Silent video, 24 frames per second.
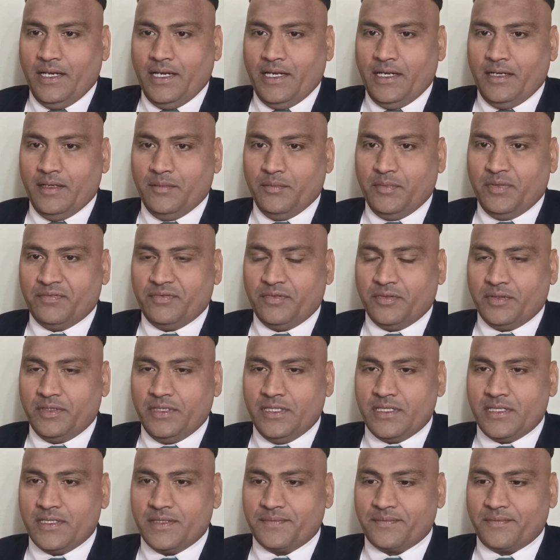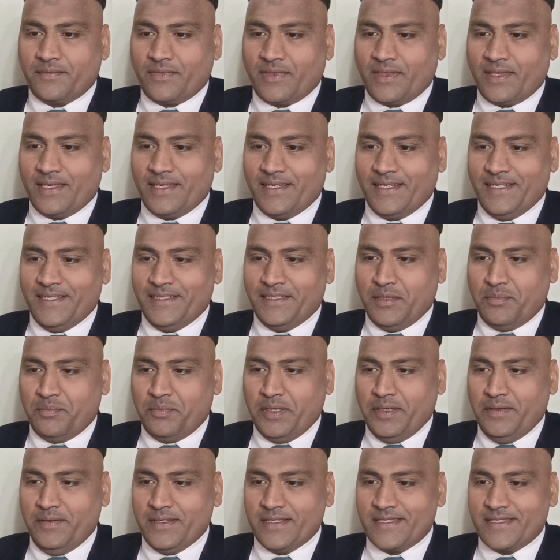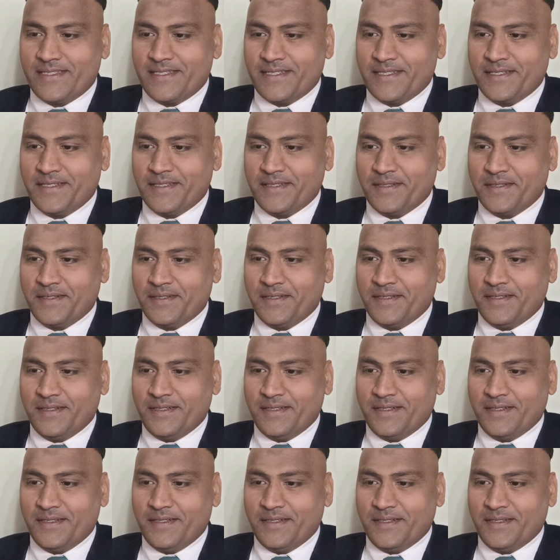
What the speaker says: And before this, the previous